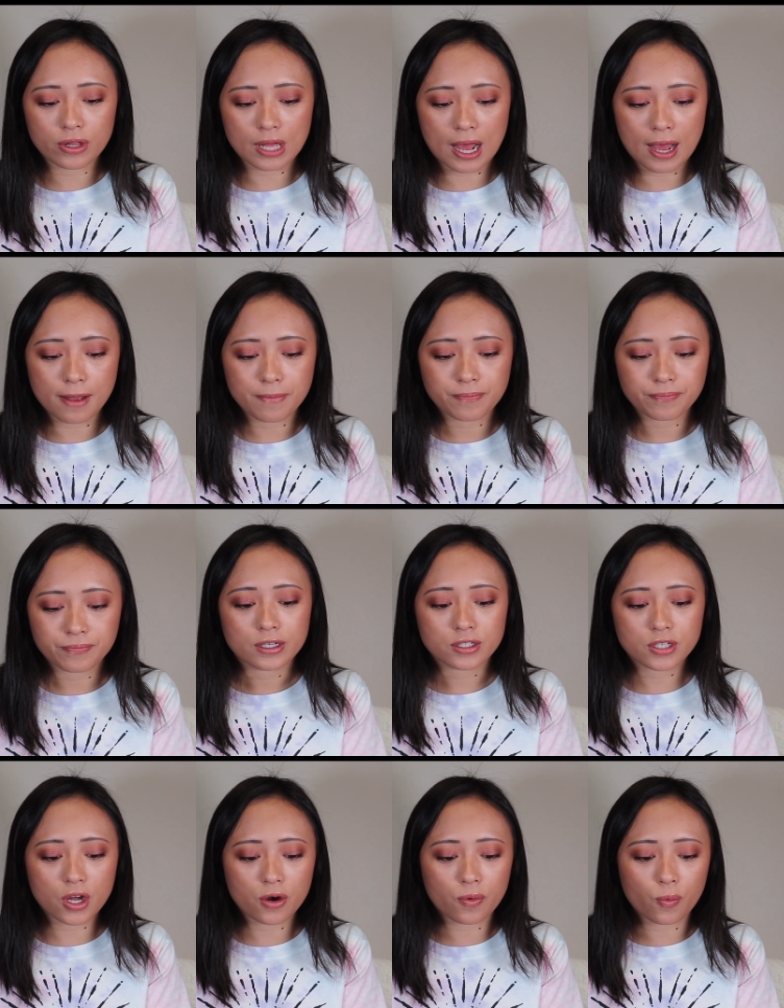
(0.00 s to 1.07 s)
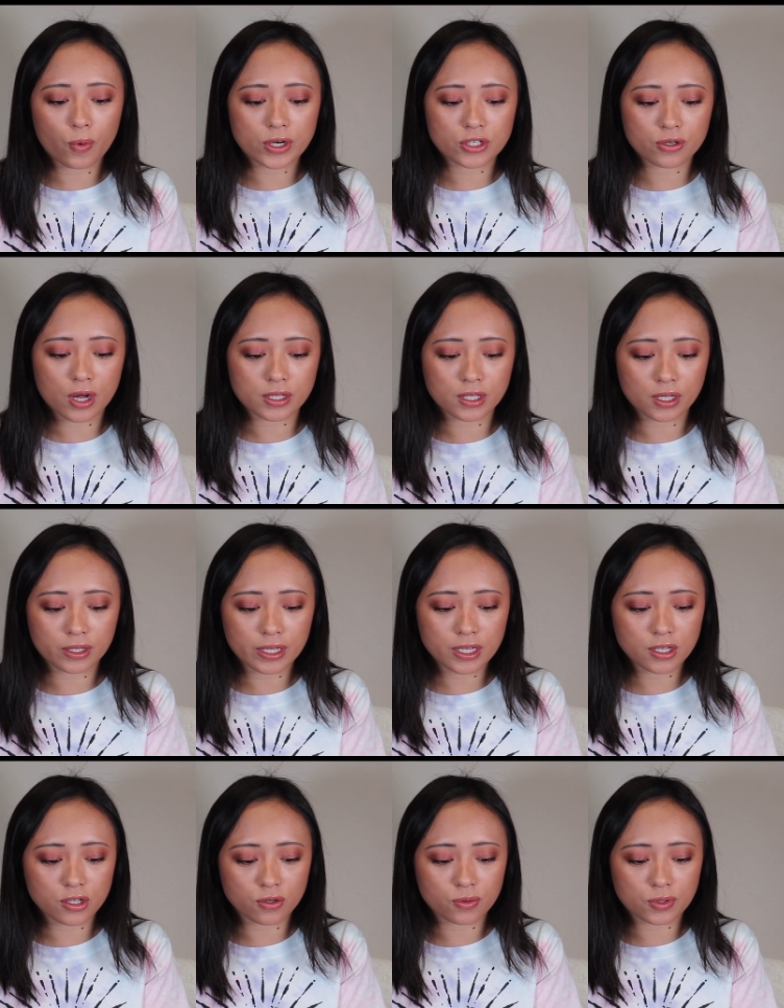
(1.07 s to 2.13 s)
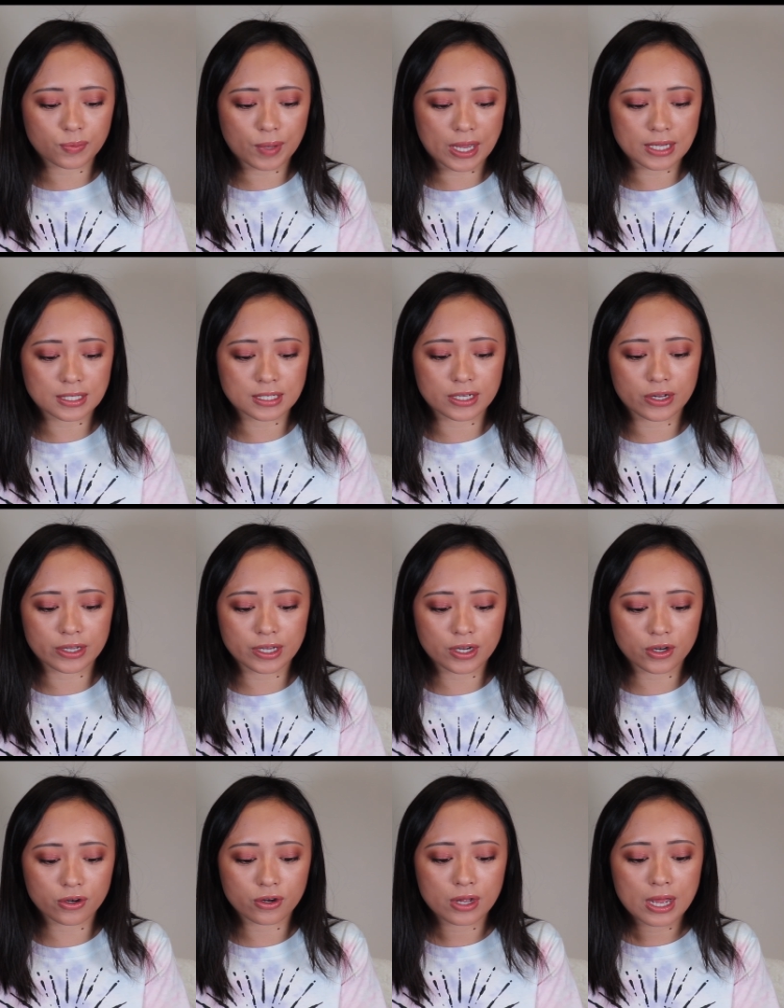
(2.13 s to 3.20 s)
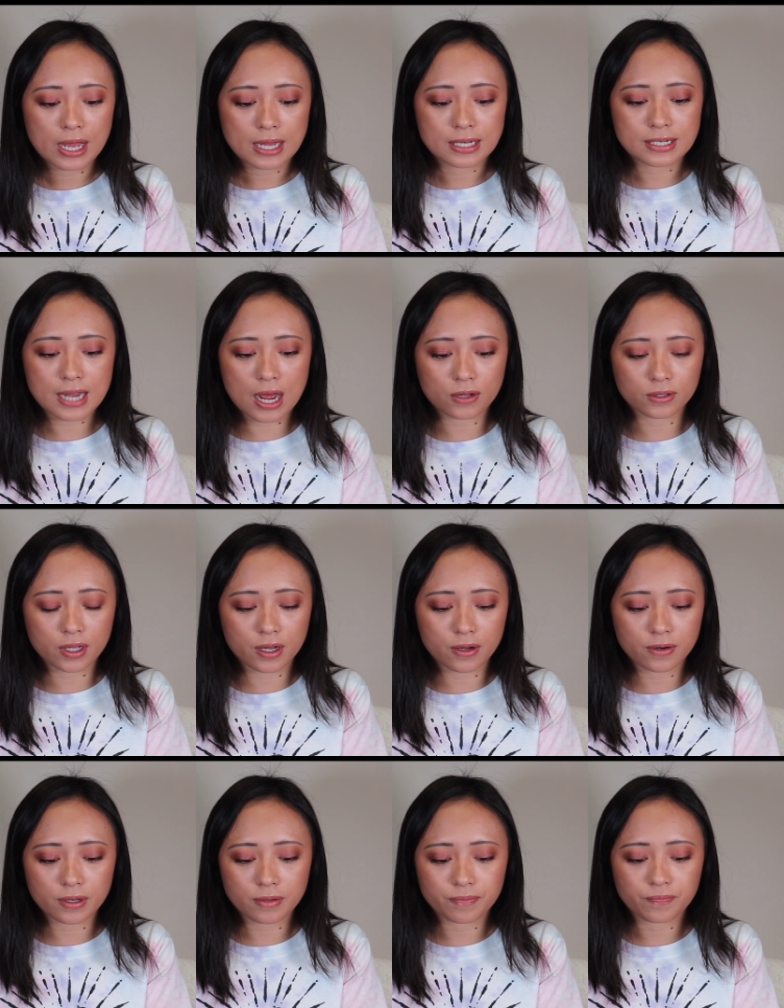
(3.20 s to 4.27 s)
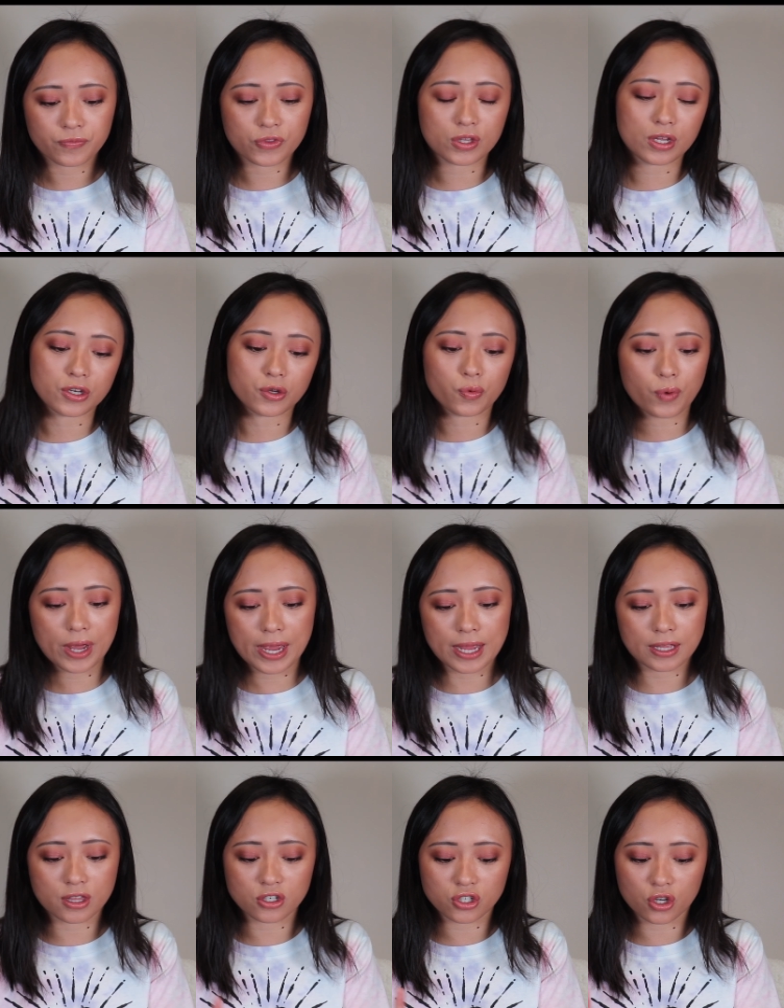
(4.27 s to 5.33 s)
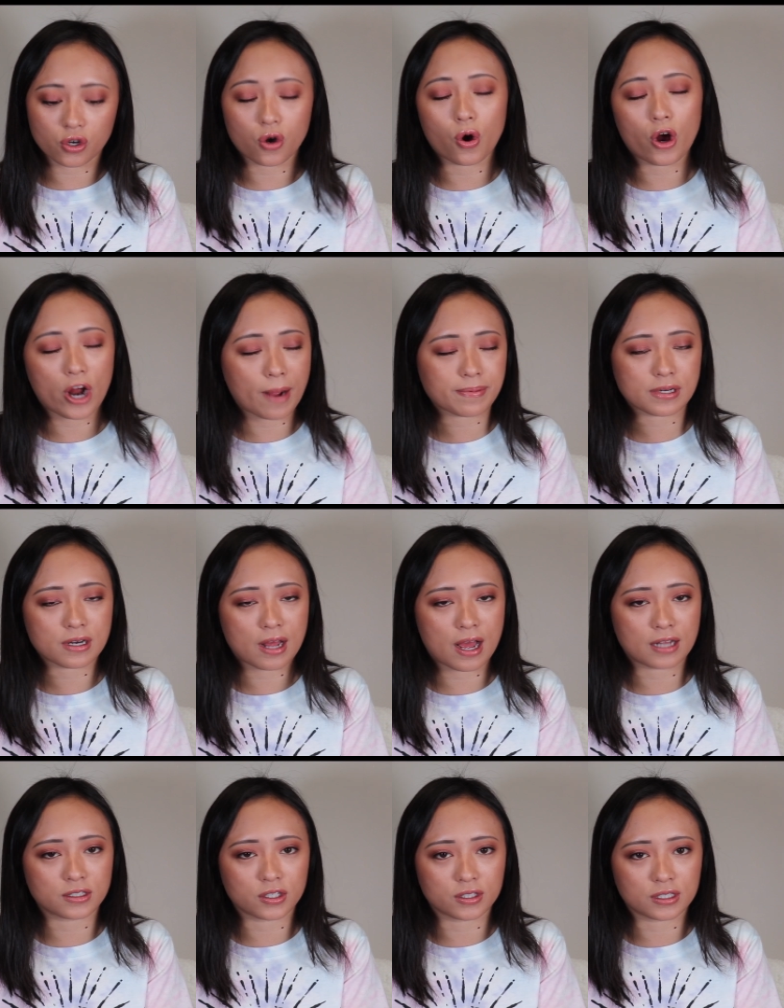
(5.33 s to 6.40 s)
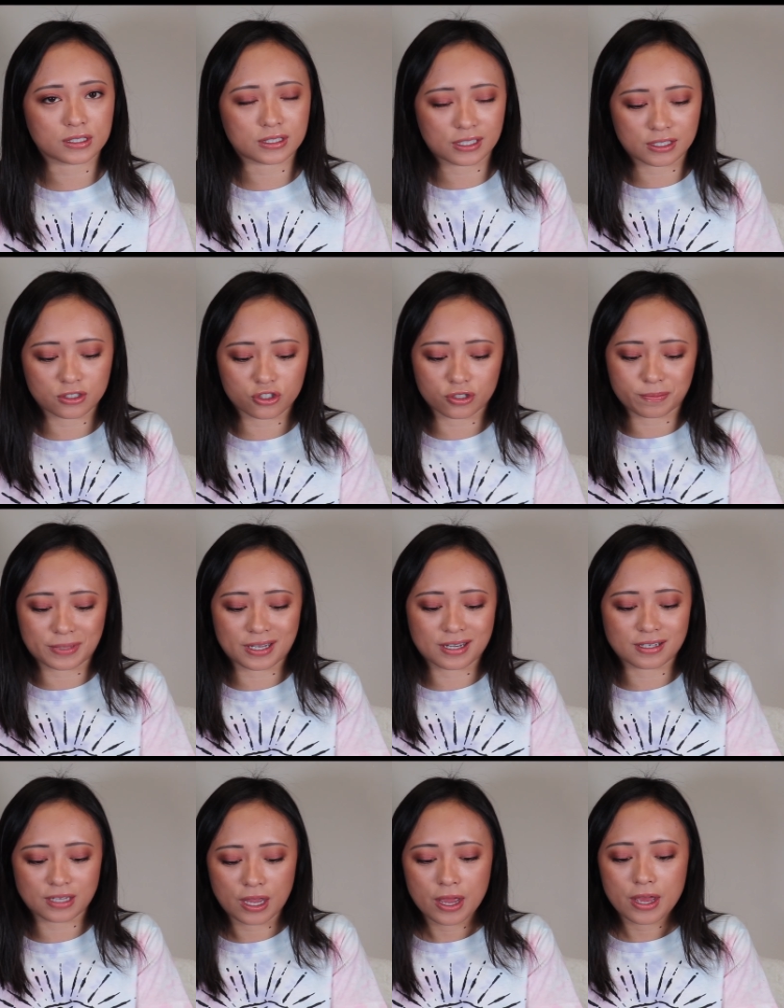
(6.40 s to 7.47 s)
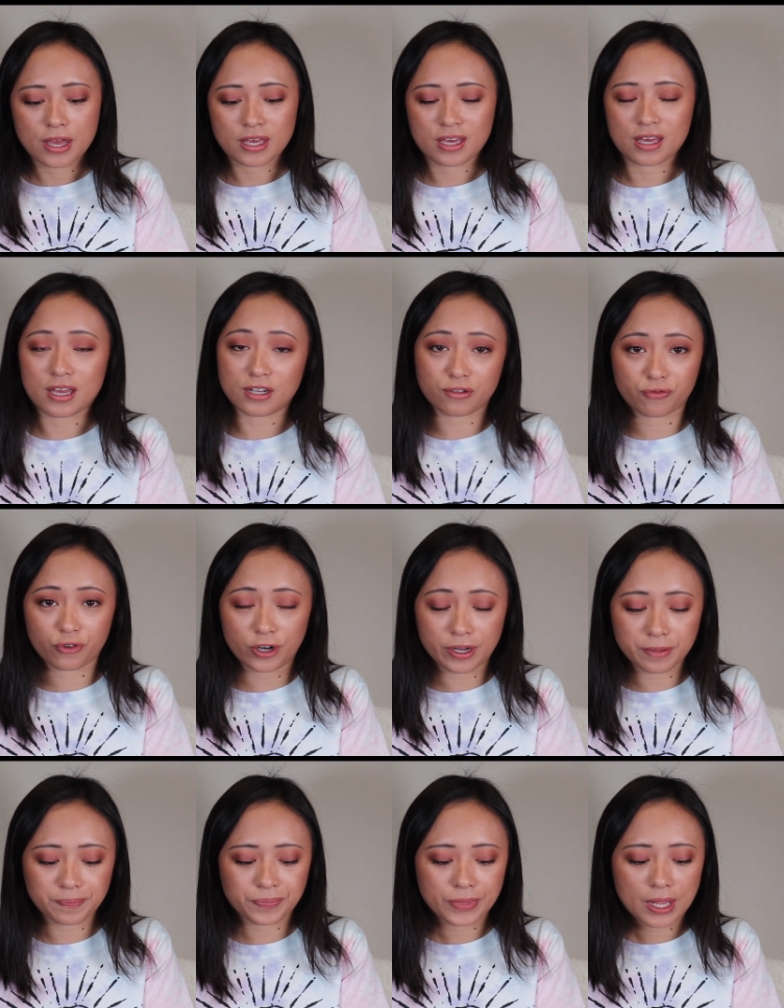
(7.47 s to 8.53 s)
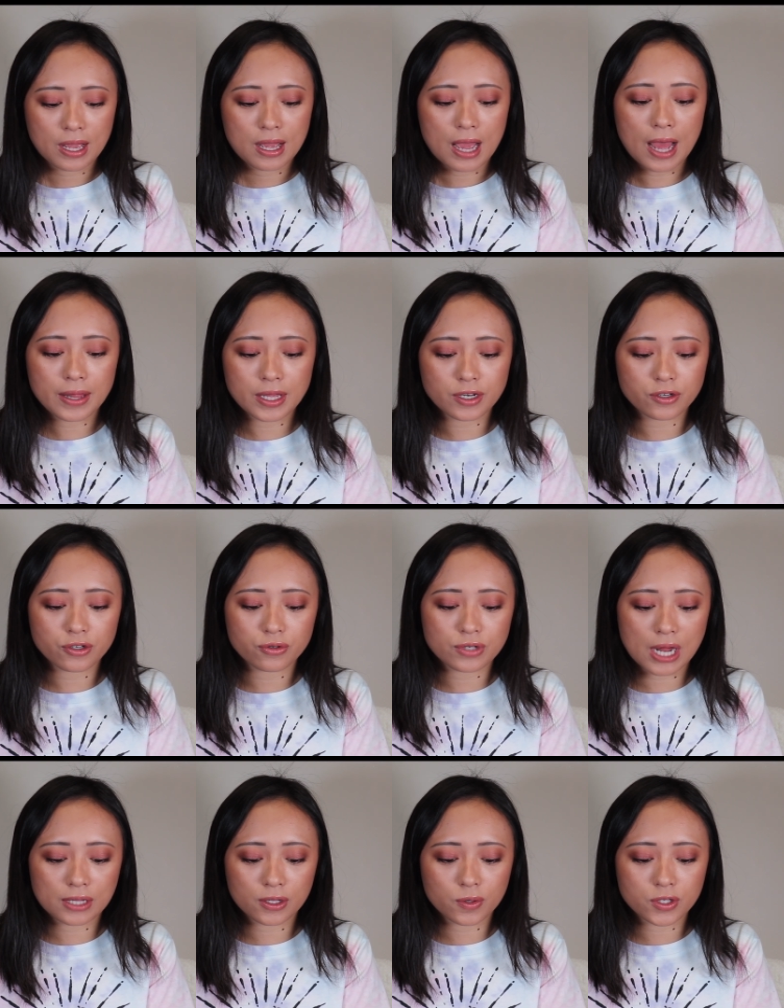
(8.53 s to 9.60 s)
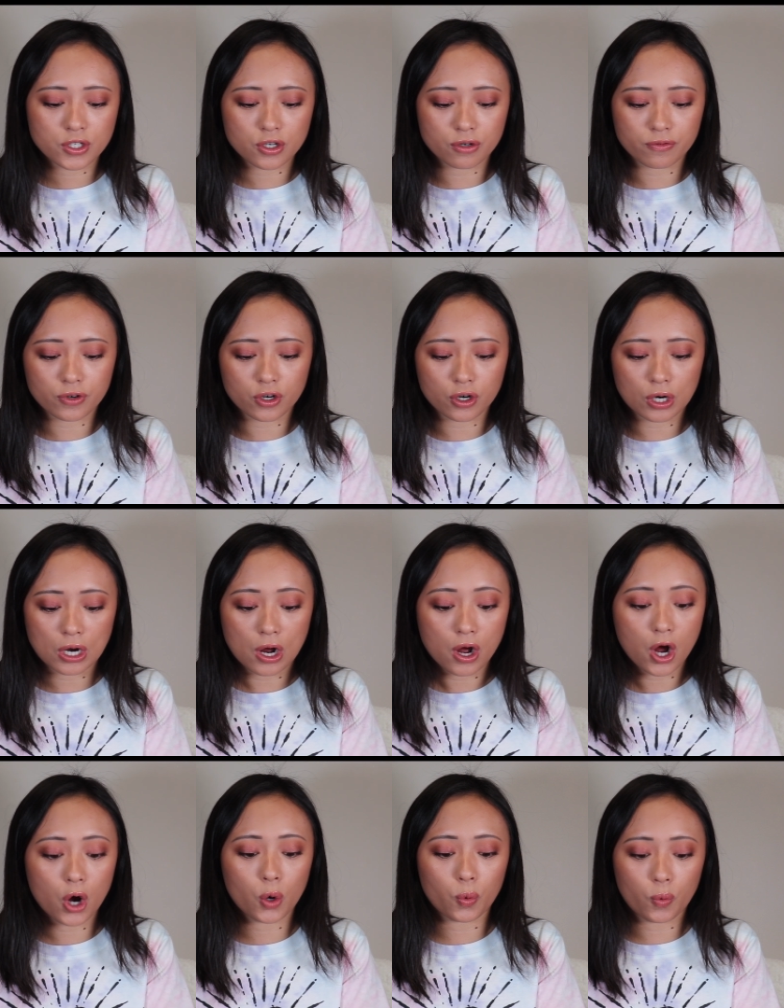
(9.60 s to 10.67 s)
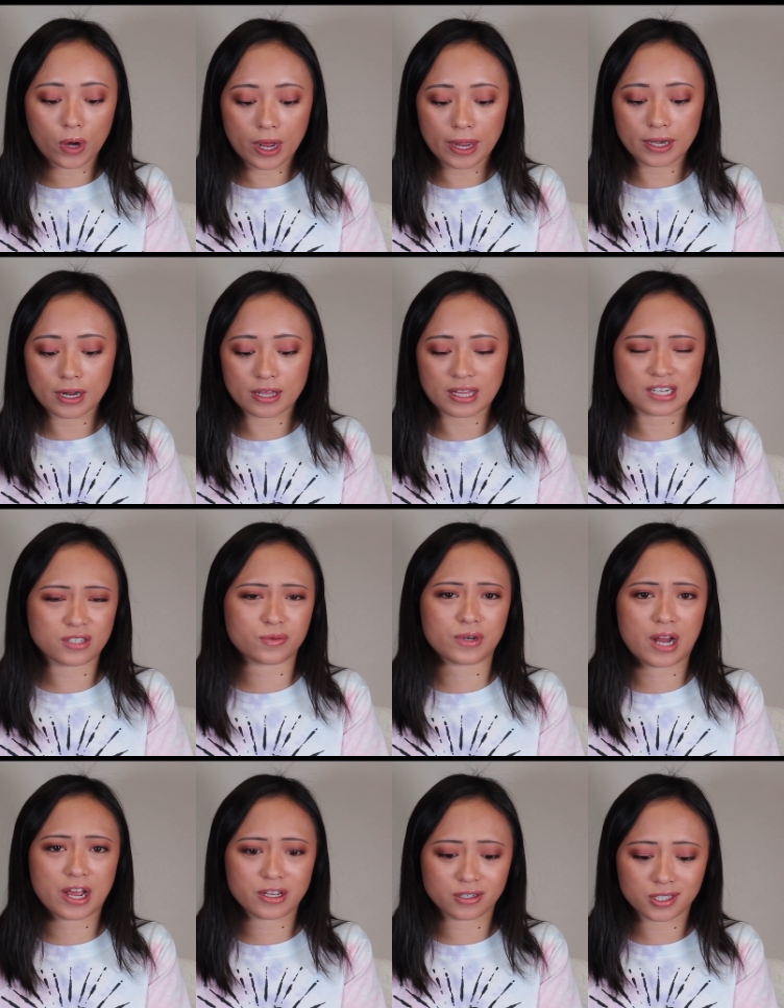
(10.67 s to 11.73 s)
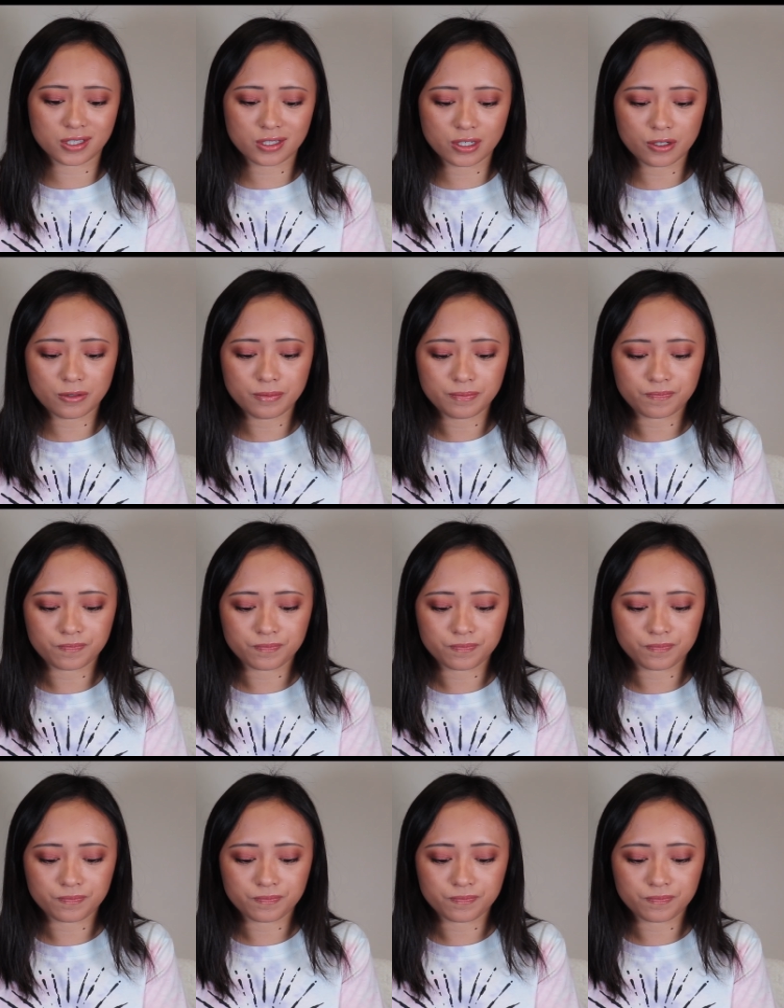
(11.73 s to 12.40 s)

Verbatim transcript: to that. So once you got that link, you paste it here, download, then you wait. There's a crap ton of ads on these things just because it's free. And then you do download server 01. That's the one I usually do.